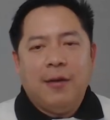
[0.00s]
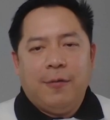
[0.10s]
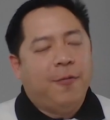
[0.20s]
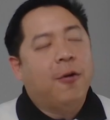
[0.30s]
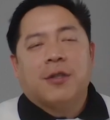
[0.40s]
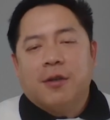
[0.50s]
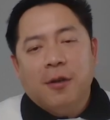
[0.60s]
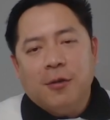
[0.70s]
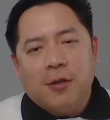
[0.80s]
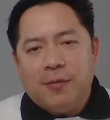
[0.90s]
mm. forced
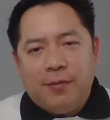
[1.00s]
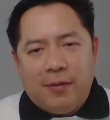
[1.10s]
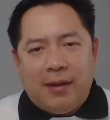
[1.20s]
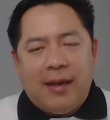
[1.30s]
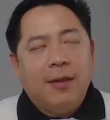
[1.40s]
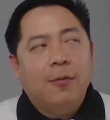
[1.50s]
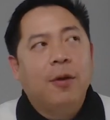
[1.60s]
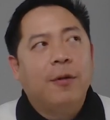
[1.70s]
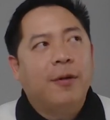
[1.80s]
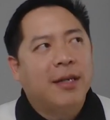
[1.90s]
close. And
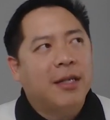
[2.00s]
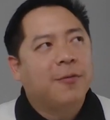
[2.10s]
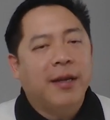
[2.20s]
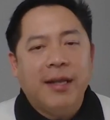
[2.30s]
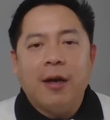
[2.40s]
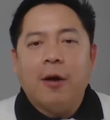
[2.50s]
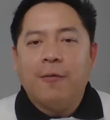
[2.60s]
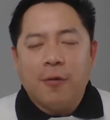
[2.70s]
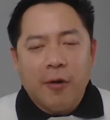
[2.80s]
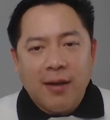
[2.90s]
right. we were just feeding
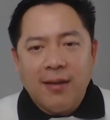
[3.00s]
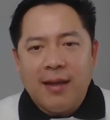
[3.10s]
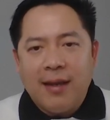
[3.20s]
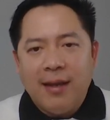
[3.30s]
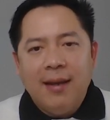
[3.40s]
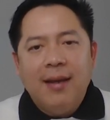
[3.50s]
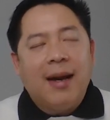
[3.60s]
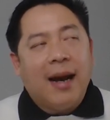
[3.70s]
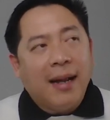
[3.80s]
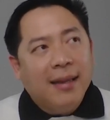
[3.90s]
off royalty
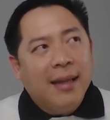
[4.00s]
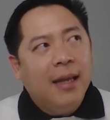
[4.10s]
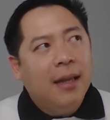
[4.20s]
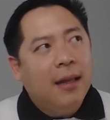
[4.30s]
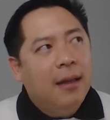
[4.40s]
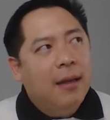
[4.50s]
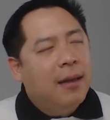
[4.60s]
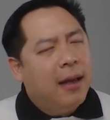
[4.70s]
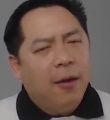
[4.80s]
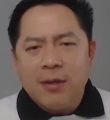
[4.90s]
until
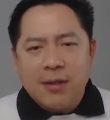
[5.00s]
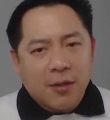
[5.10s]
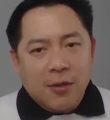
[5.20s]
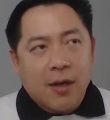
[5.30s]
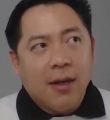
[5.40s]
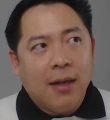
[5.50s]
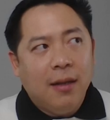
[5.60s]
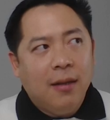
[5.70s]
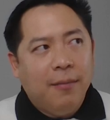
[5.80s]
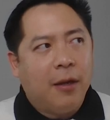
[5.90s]
it was a
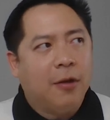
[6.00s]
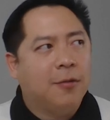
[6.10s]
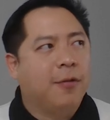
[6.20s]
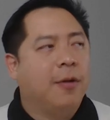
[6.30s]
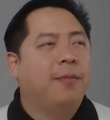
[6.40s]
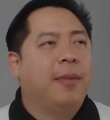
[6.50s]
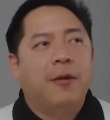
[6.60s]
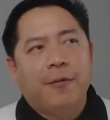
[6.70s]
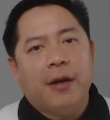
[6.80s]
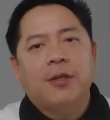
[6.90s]
struggle, because from
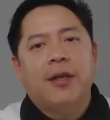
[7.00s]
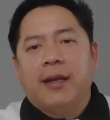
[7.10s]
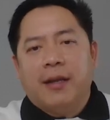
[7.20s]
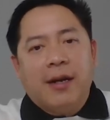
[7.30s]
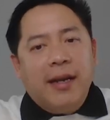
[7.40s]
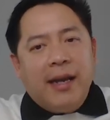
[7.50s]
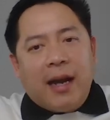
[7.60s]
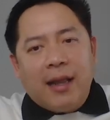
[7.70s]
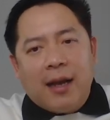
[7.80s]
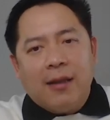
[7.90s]
manufacturing and earning
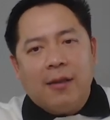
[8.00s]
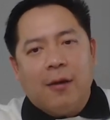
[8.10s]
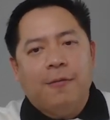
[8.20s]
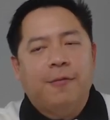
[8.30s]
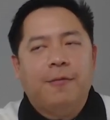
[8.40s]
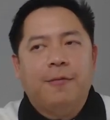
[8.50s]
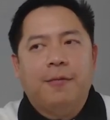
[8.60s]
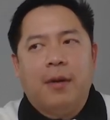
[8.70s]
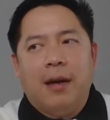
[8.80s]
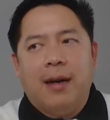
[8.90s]
a lot of
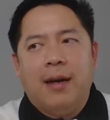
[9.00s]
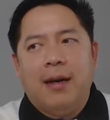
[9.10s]
uh,